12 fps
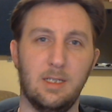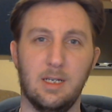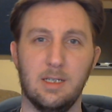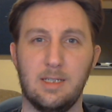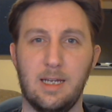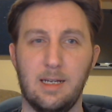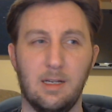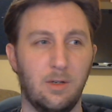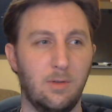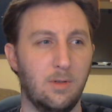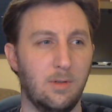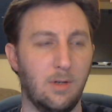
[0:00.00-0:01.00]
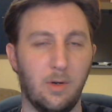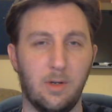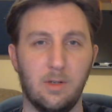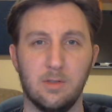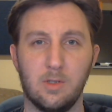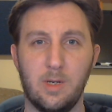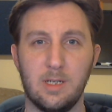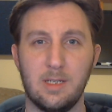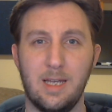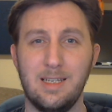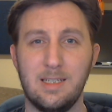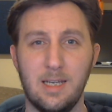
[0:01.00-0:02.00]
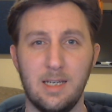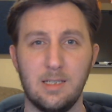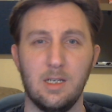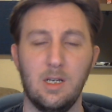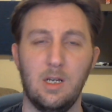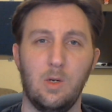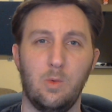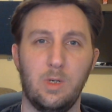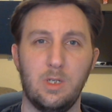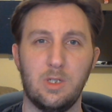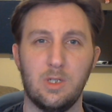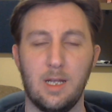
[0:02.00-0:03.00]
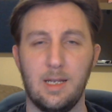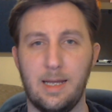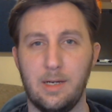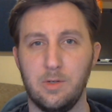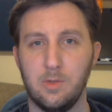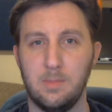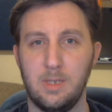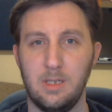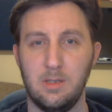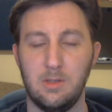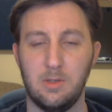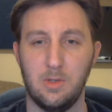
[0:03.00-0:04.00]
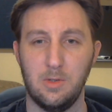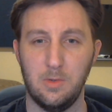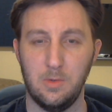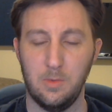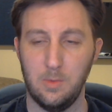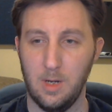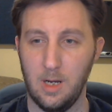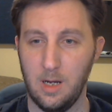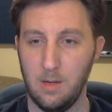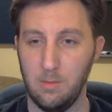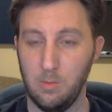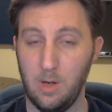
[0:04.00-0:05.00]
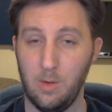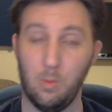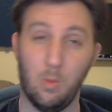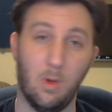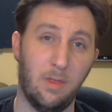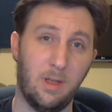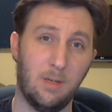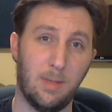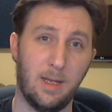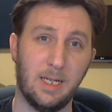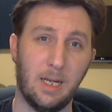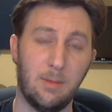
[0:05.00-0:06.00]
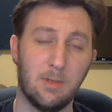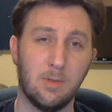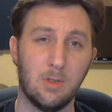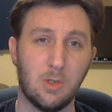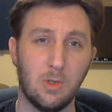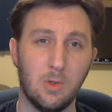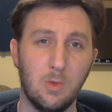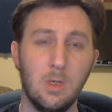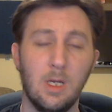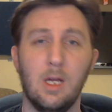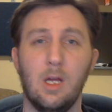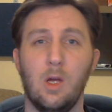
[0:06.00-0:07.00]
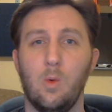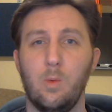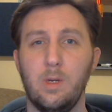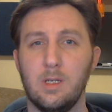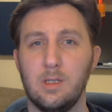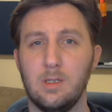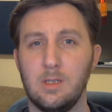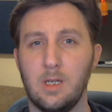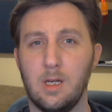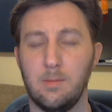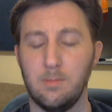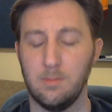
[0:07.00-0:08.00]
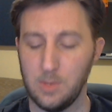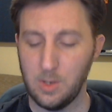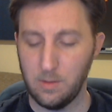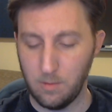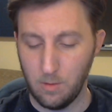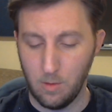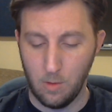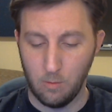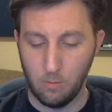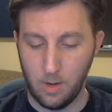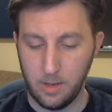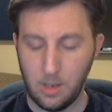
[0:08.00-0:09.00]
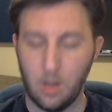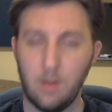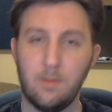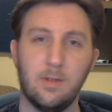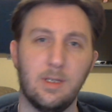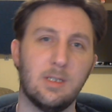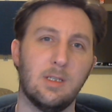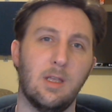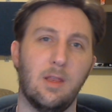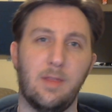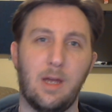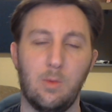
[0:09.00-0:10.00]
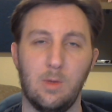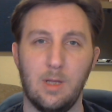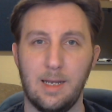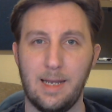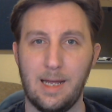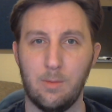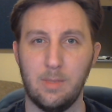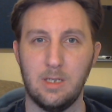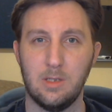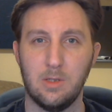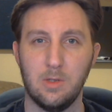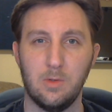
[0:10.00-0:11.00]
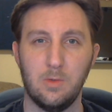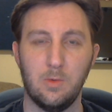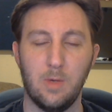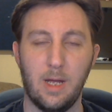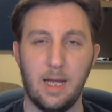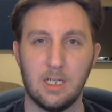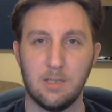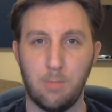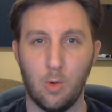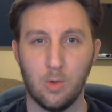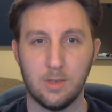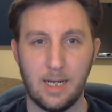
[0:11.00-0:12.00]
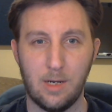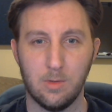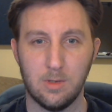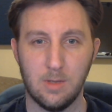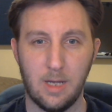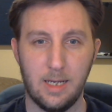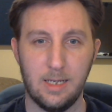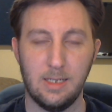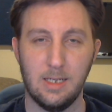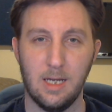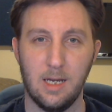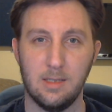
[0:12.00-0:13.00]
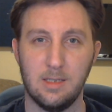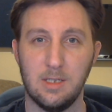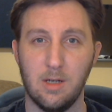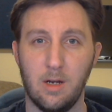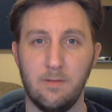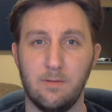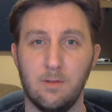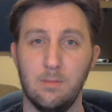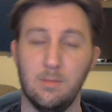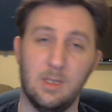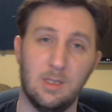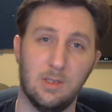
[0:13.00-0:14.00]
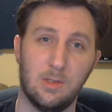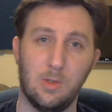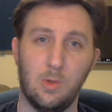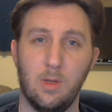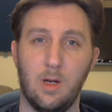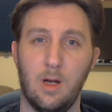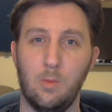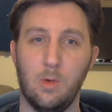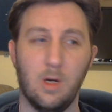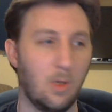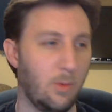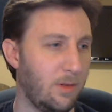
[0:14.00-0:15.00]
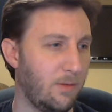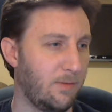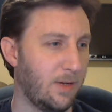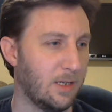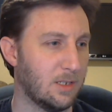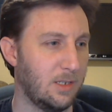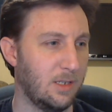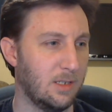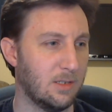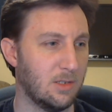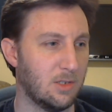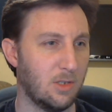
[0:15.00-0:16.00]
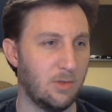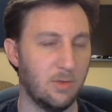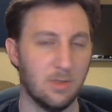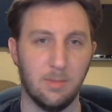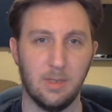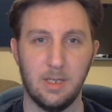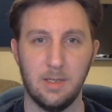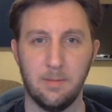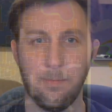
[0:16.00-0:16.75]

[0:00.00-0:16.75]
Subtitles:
standalone Oculus Quest headset, which allows me to, well, one thing, play games, but two, we can sort of write code for this that will allow me to export out a design from this tool that I'm working with. In fact, actually, let's just show you something here.